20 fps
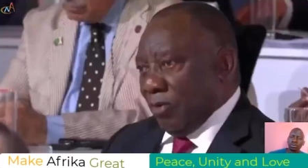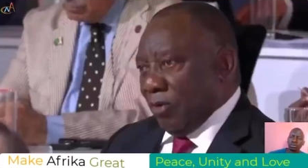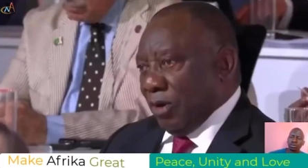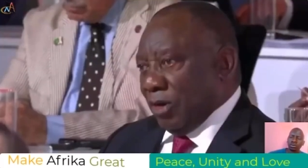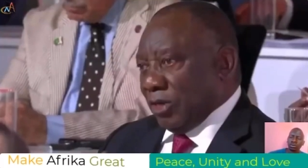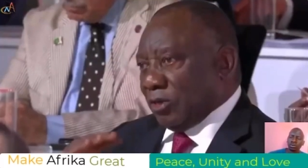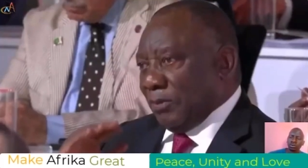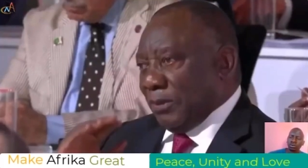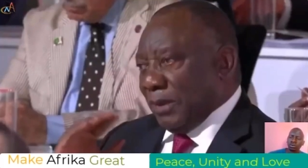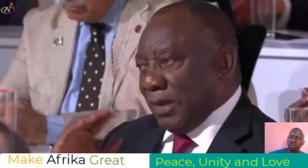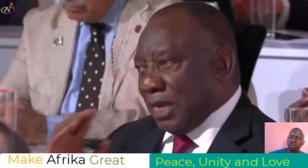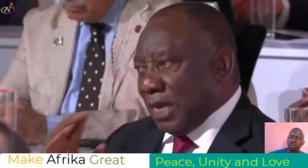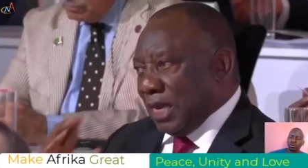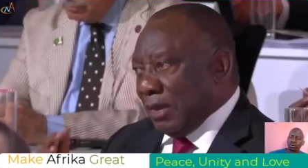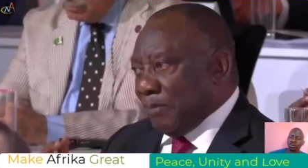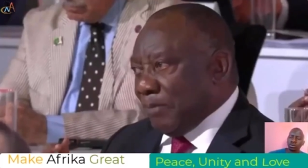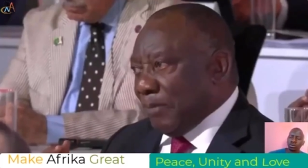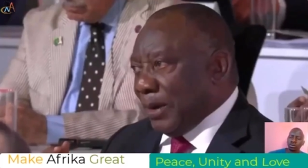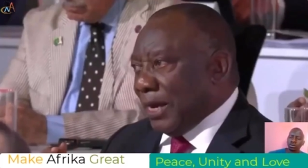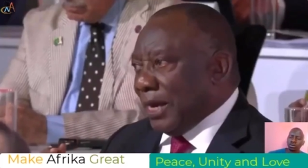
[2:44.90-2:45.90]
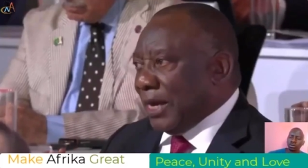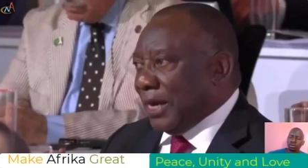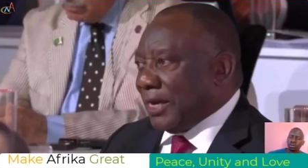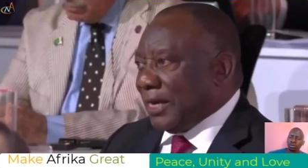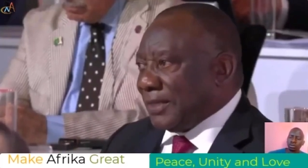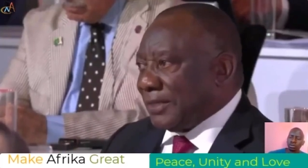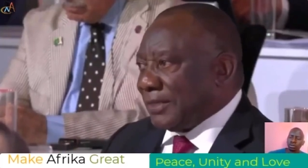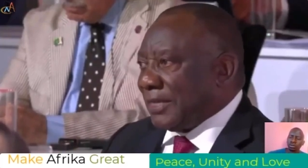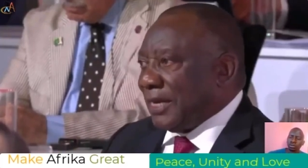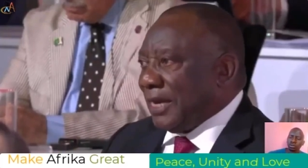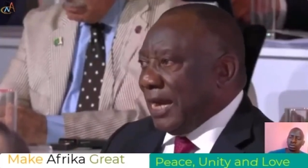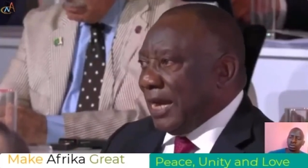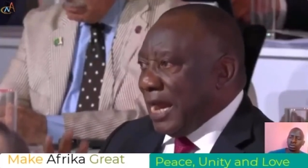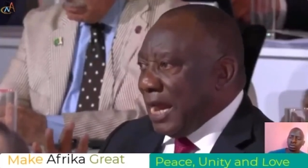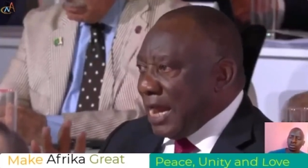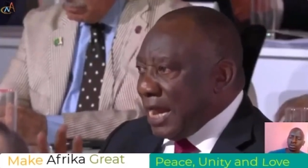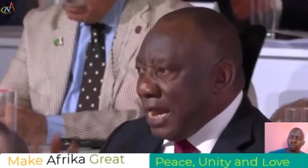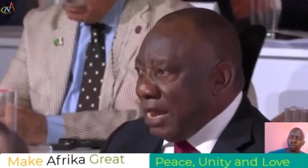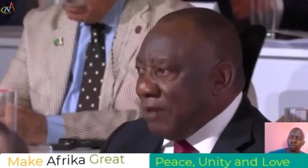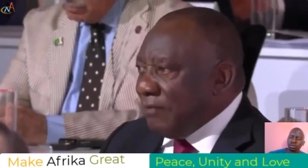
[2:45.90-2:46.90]
want to be key players
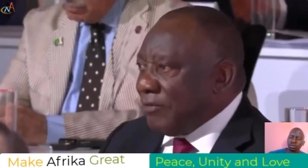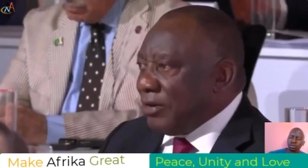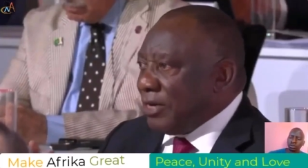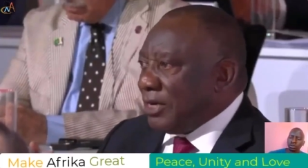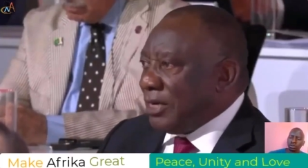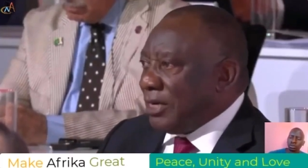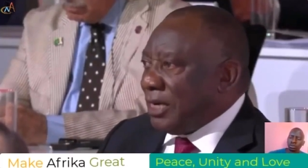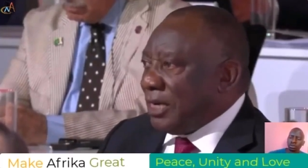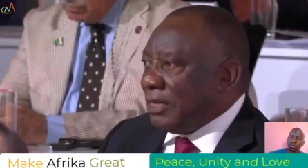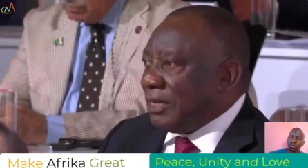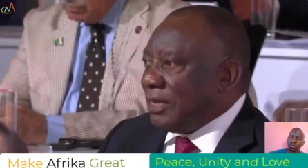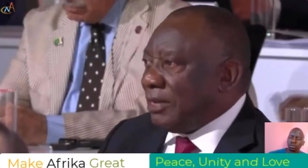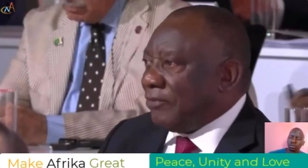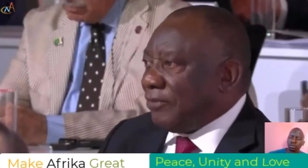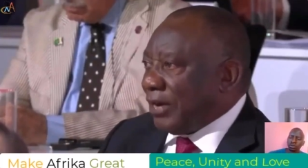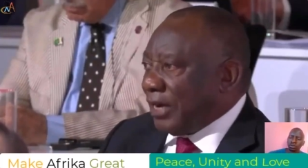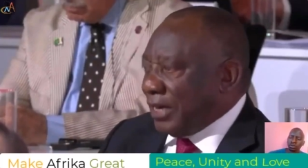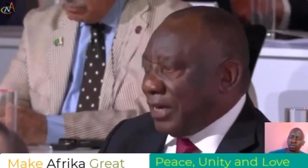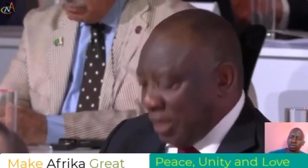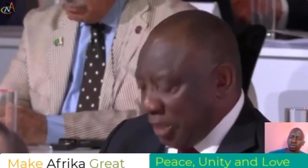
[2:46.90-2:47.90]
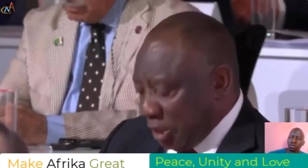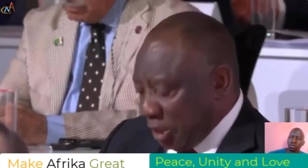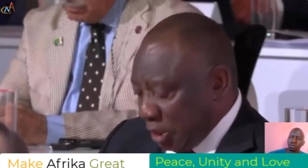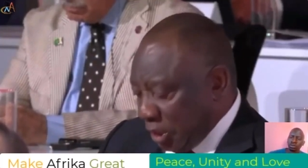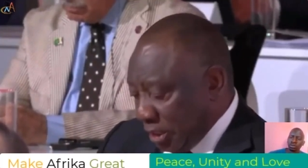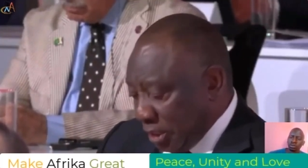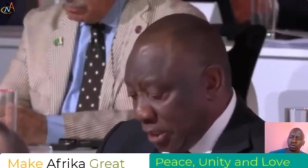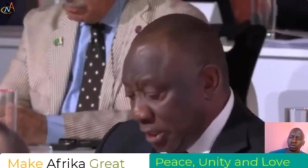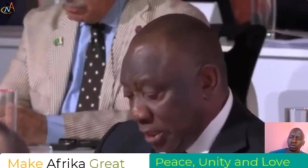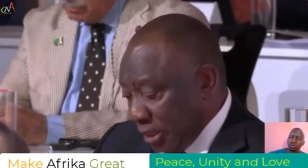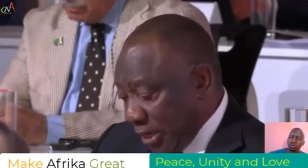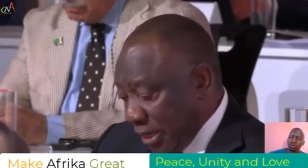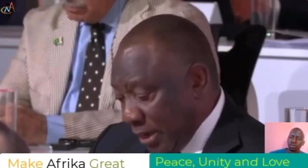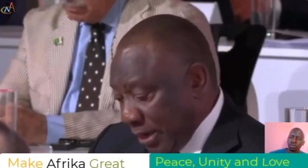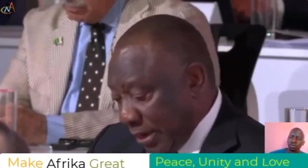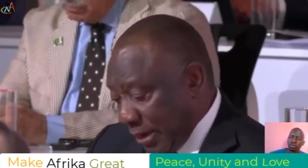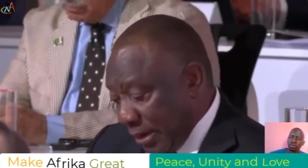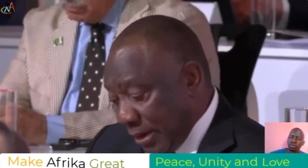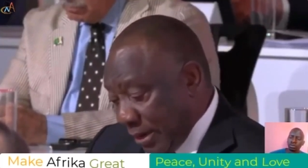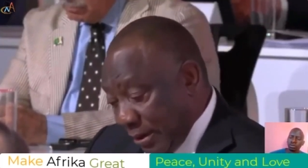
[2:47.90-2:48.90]
even in the financial
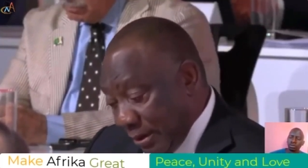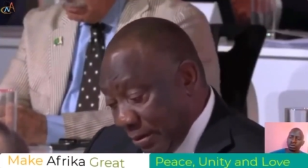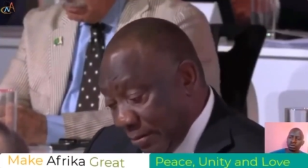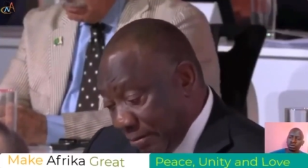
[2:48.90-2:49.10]
uh,